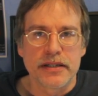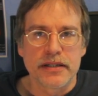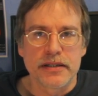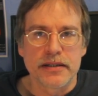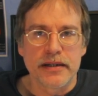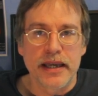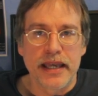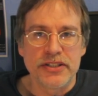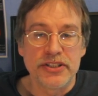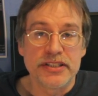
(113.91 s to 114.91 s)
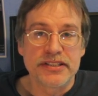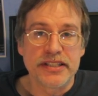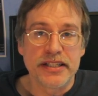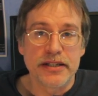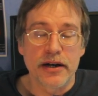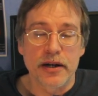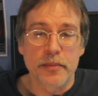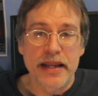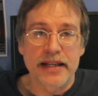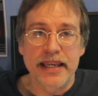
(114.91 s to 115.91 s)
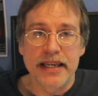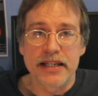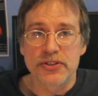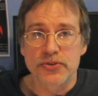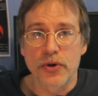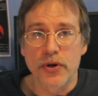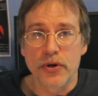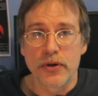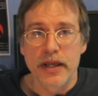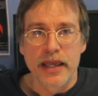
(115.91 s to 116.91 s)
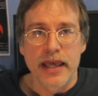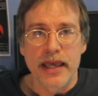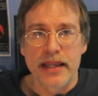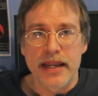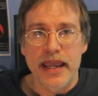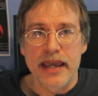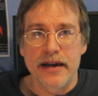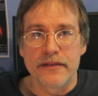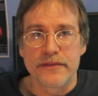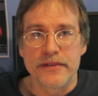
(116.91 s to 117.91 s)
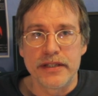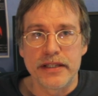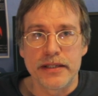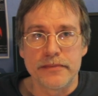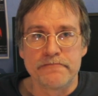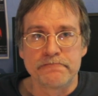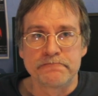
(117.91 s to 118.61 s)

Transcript: uh, AGC, automatic gain control, and have the